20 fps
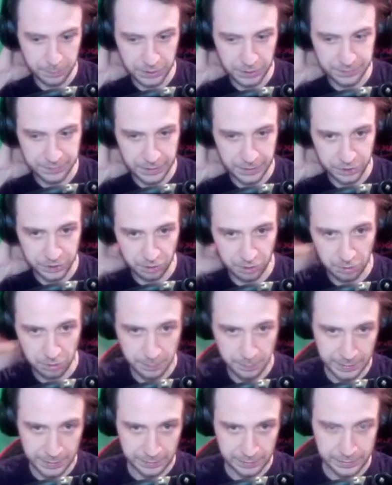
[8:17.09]
As soon as we pick
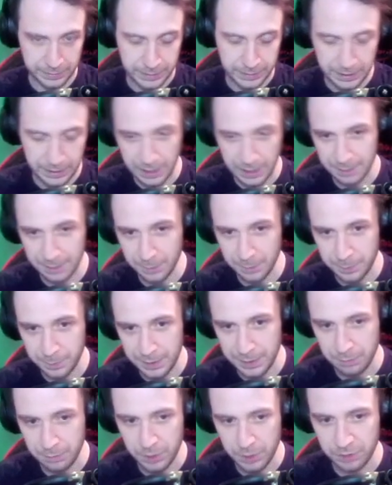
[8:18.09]
this key item up here, we're
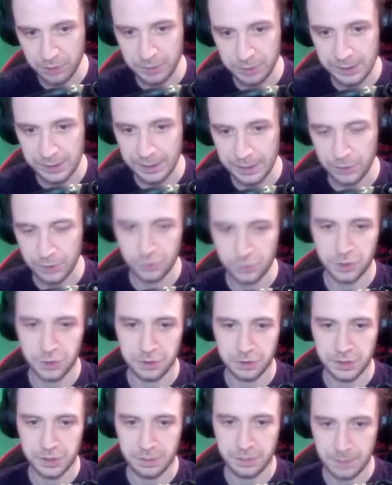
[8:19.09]
going to get introduced
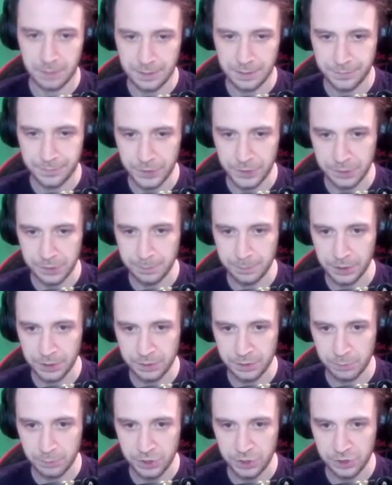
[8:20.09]
to our first boss, which
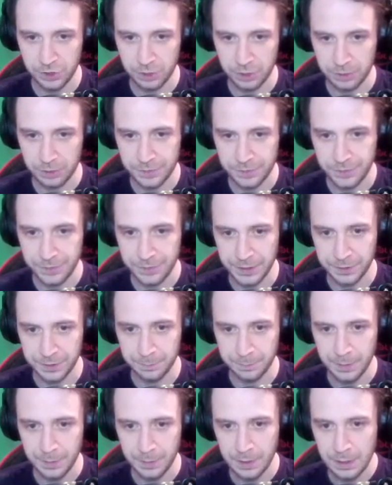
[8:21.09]
is known as Phantom.
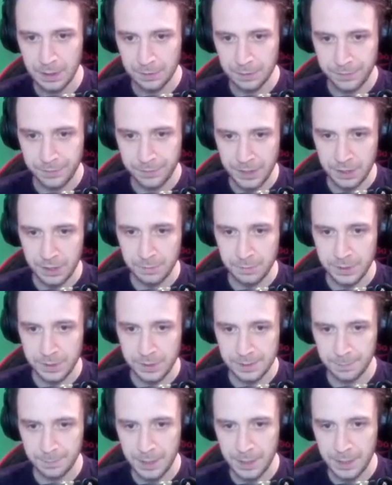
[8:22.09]
Phantom is
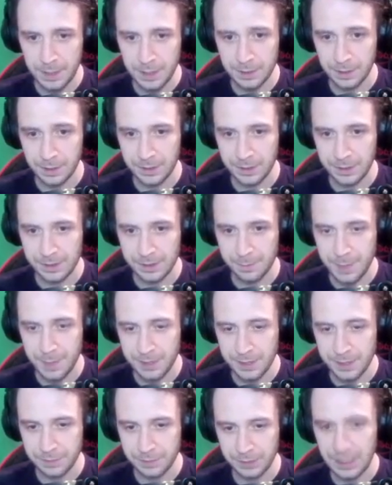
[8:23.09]
a massive
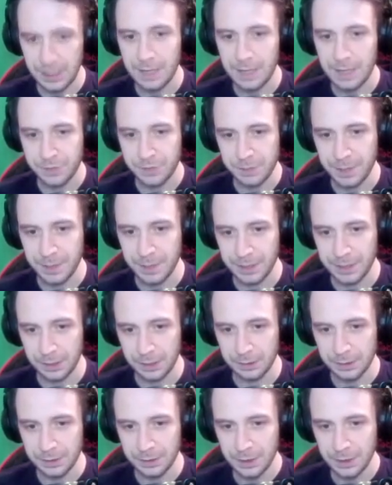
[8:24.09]
lava spider,
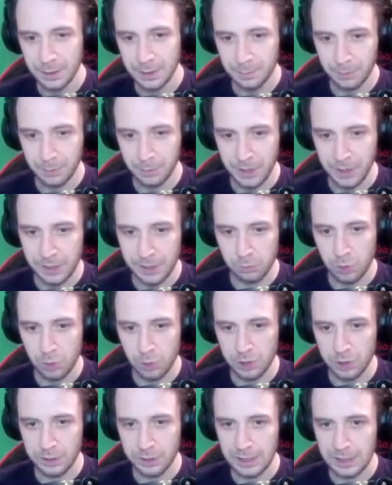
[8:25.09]
but he has one
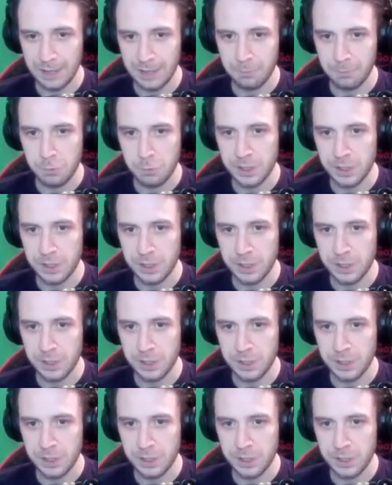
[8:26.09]
glaring weakness.